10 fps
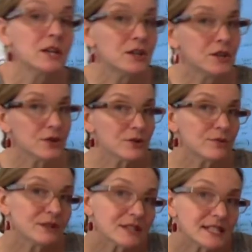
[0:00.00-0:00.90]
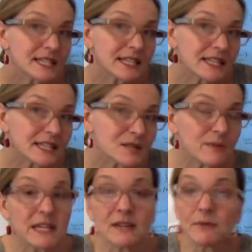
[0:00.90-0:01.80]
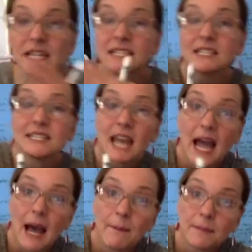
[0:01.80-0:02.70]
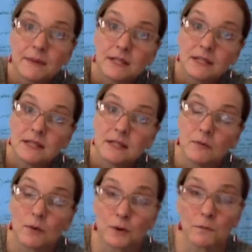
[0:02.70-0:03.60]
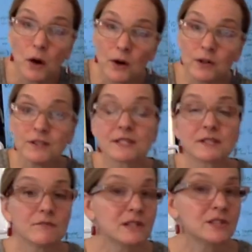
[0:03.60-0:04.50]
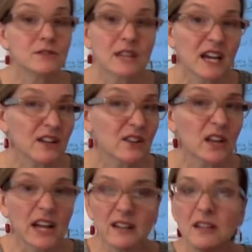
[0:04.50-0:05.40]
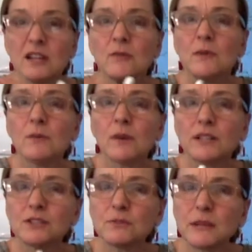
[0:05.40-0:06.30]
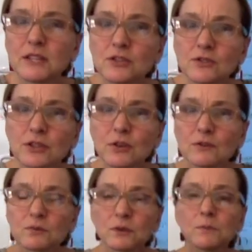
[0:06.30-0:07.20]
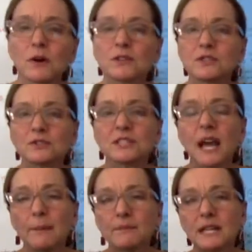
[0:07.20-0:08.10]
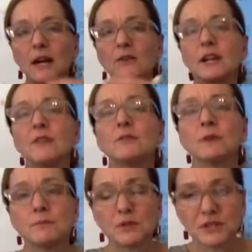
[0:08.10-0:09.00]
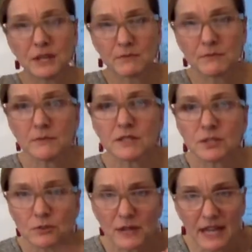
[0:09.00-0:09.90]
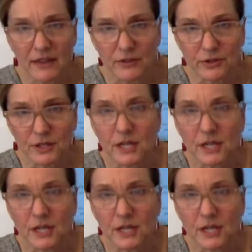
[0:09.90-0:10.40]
You will see this week we get to tap word parts, and we do that a lot. We want to make sure those word parts are tapped out, and then we put them together.